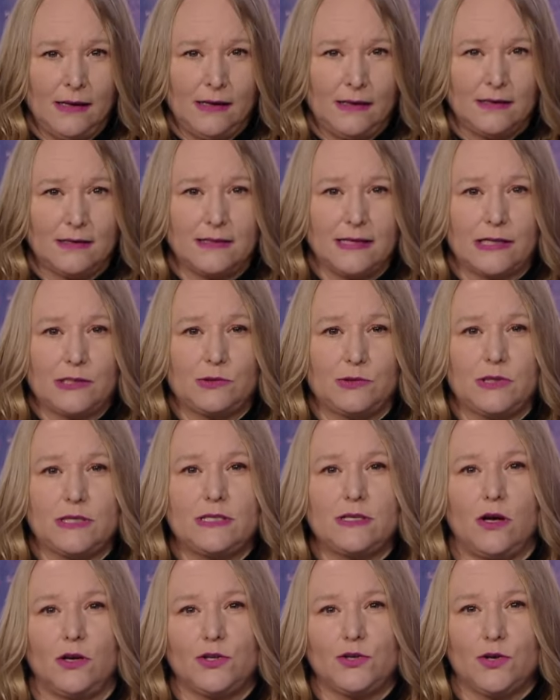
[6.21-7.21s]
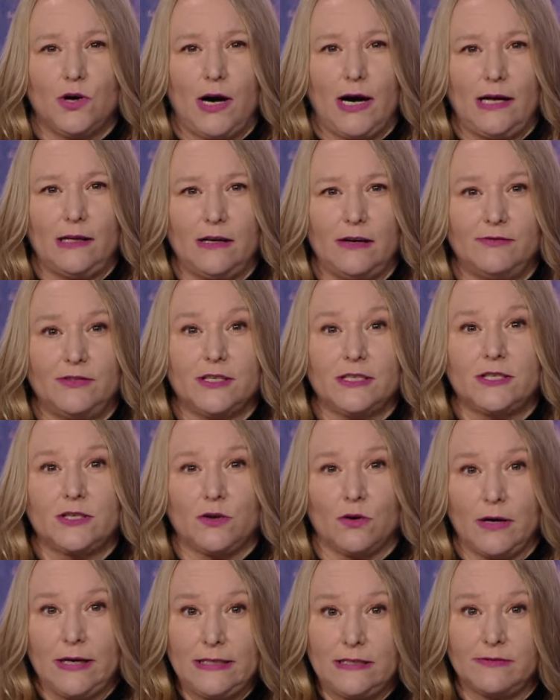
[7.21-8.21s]
The sexual assault trial of
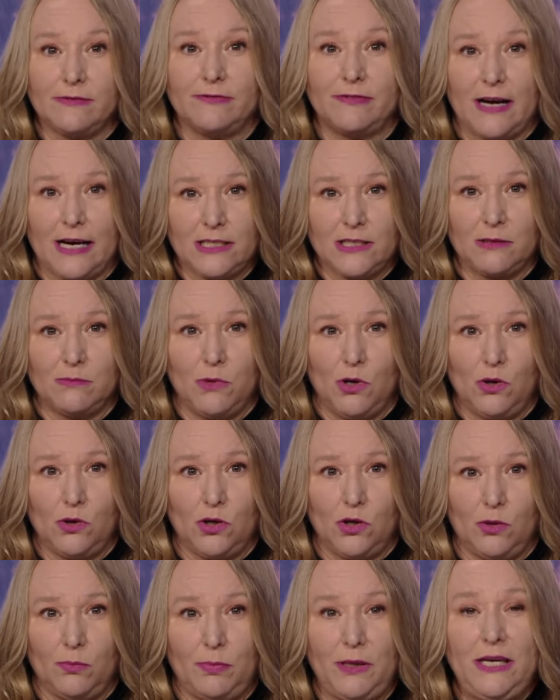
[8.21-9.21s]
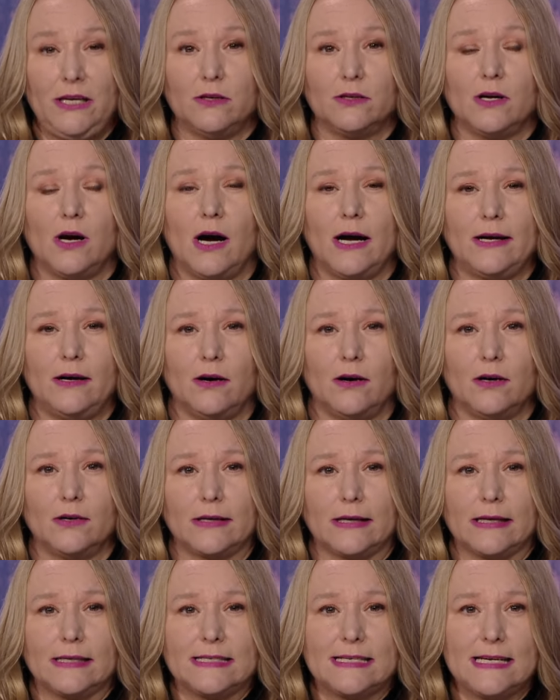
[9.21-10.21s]
disgraced fashion mogul Peter Nygard
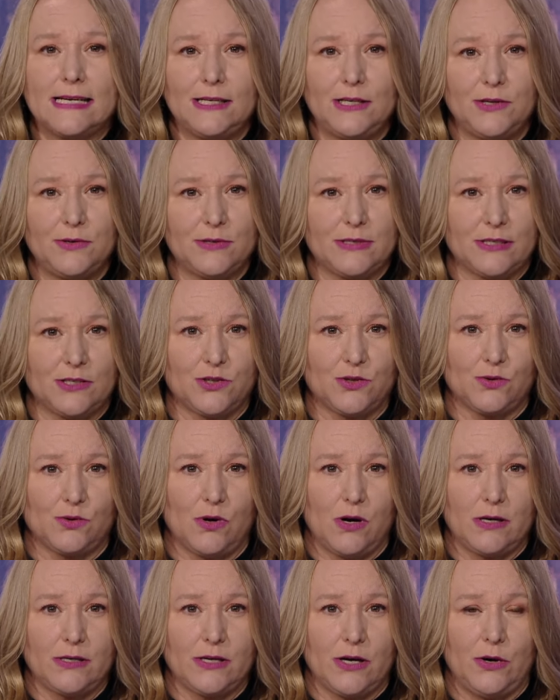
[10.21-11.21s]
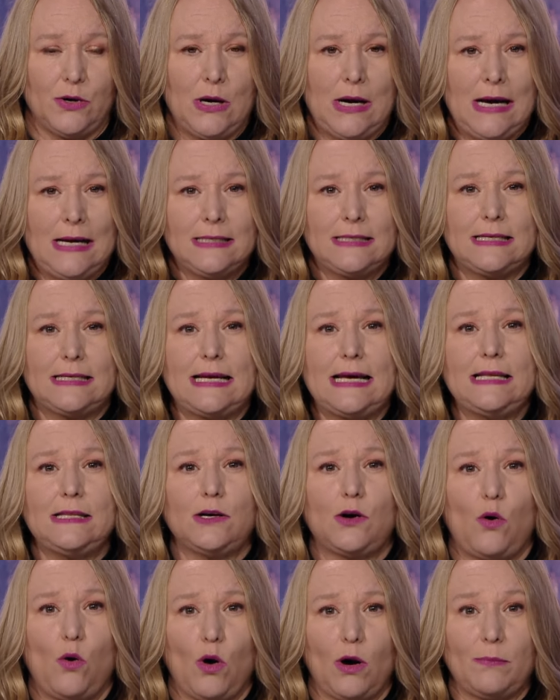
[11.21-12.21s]
continues in Toronto. Today, the
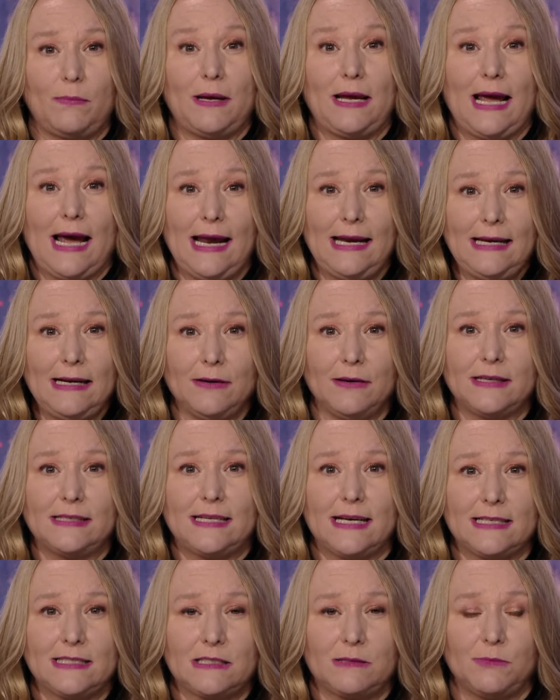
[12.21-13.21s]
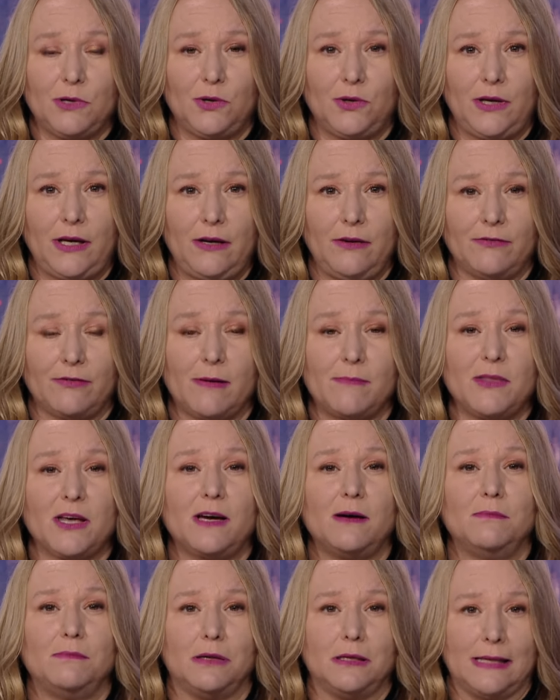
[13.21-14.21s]
court began hearing testimony from the
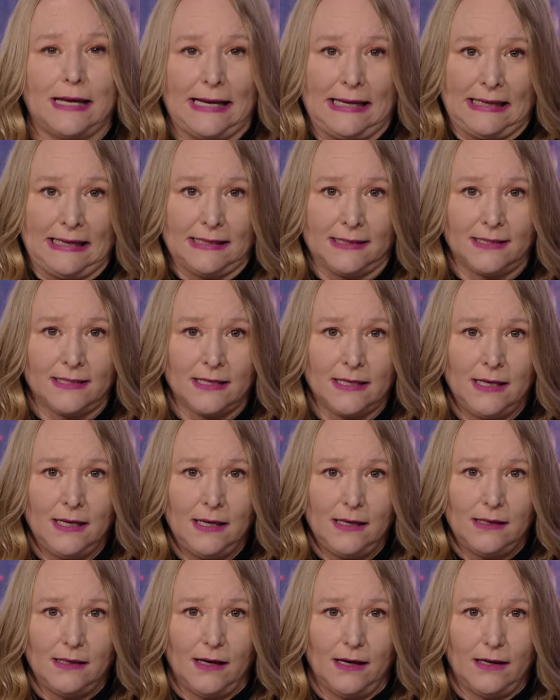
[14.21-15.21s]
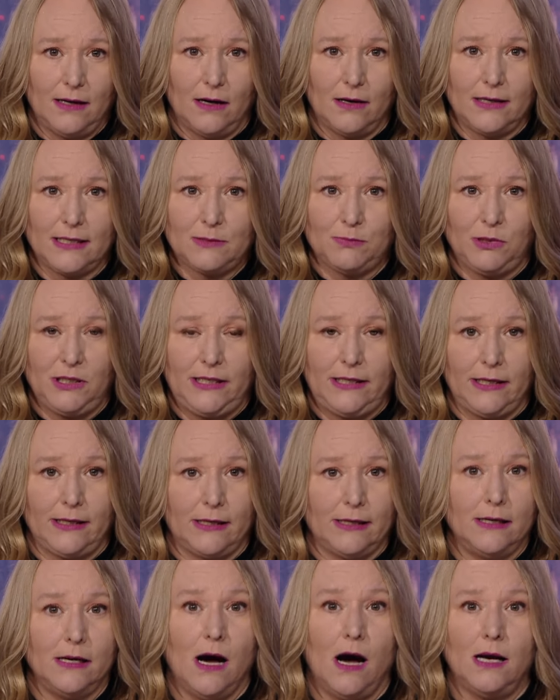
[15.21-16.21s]
complainants. Nygard has
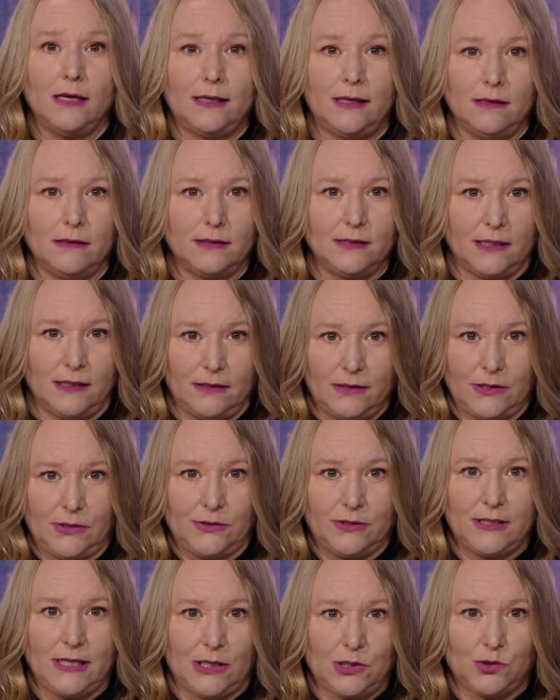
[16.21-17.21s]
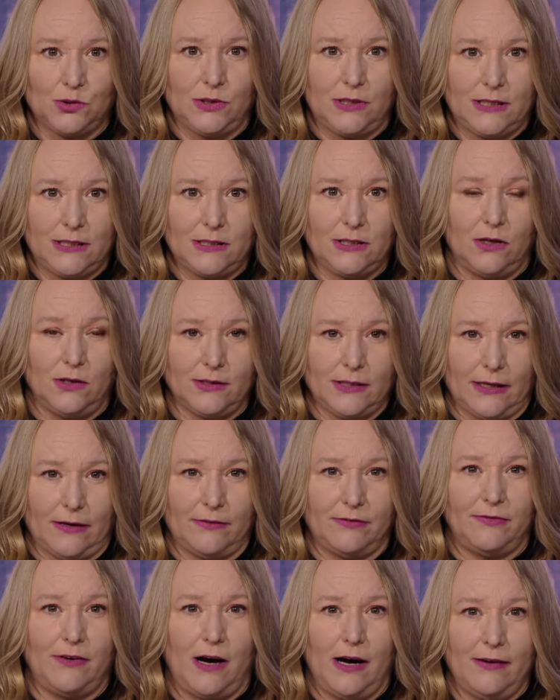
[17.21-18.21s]
pleaded not guilty to sexually assaulting
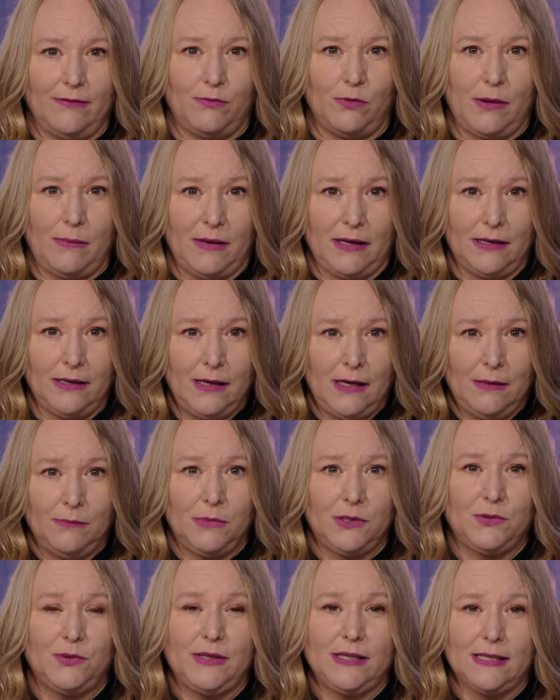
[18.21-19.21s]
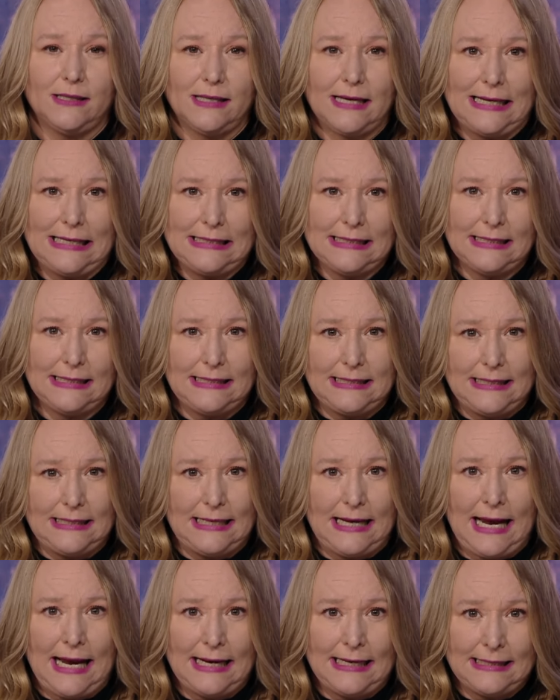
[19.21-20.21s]
five women between the late
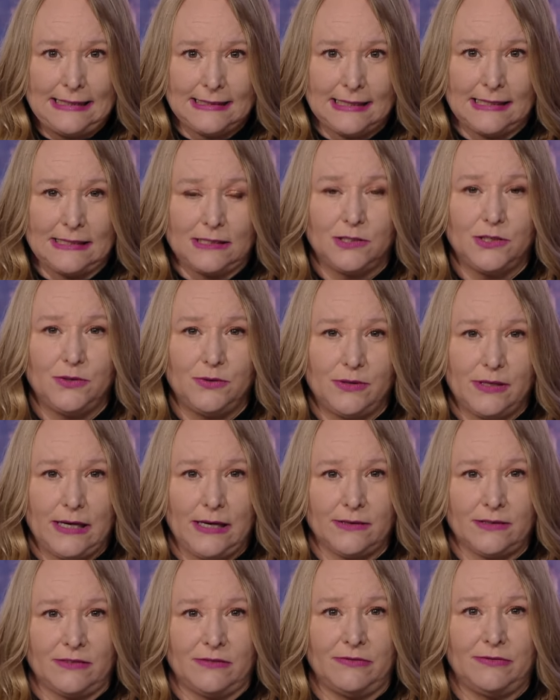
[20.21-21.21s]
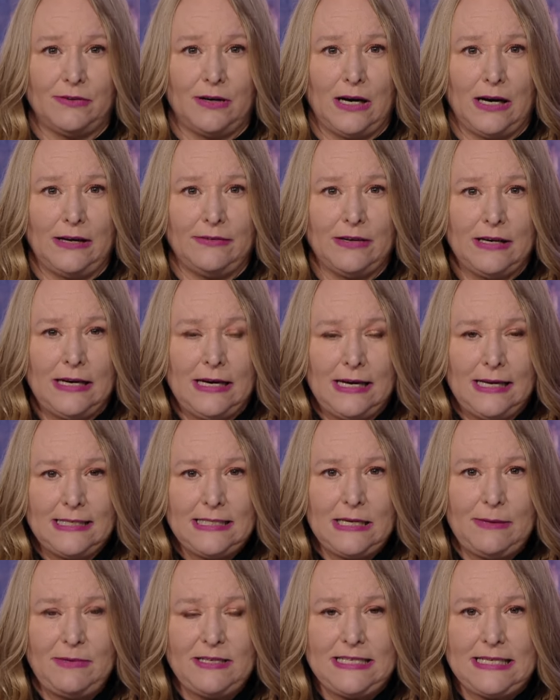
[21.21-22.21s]
1980s and 2005.
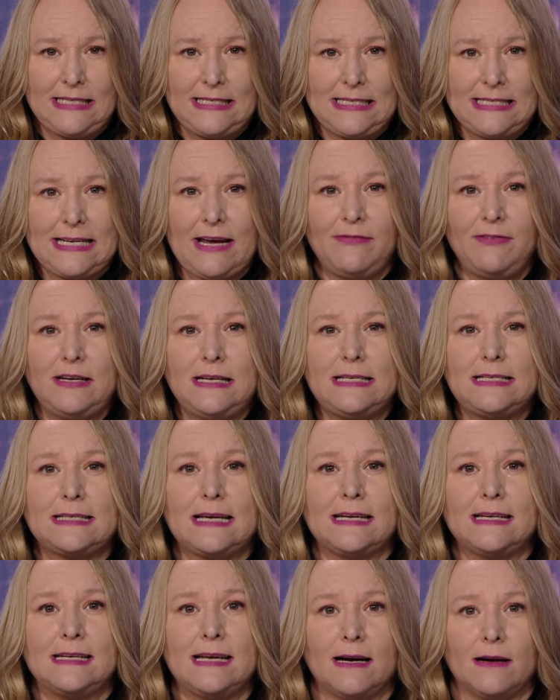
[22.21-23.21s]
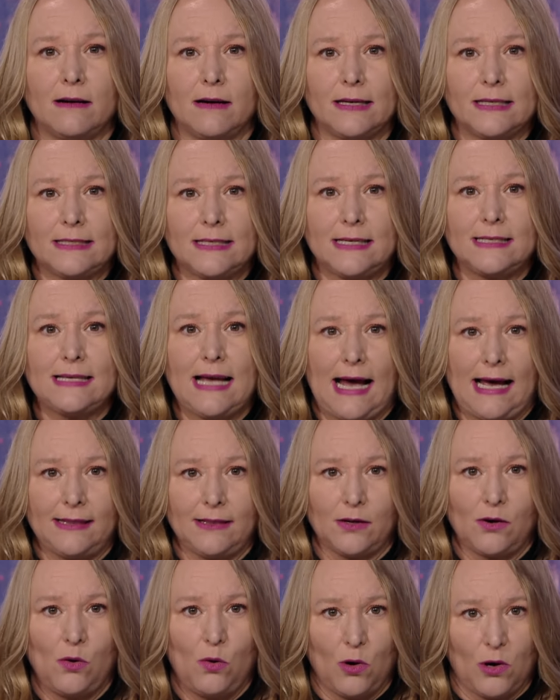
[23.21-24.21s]
CBC's Stephanie Skinderis is at
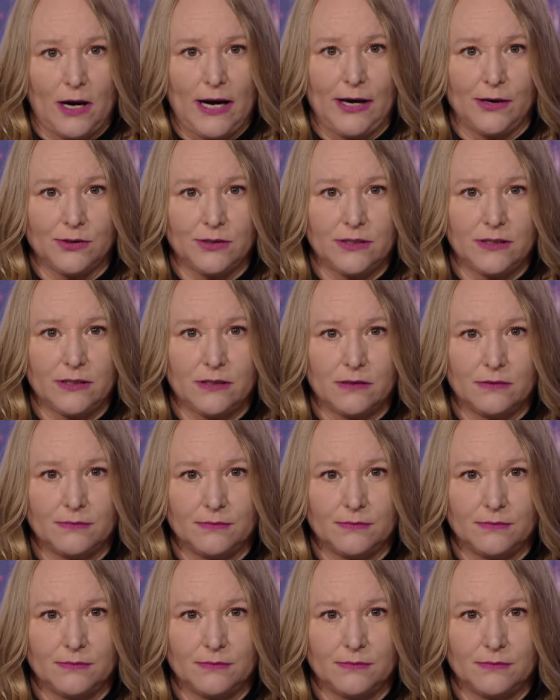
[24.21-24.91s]
the courthouse.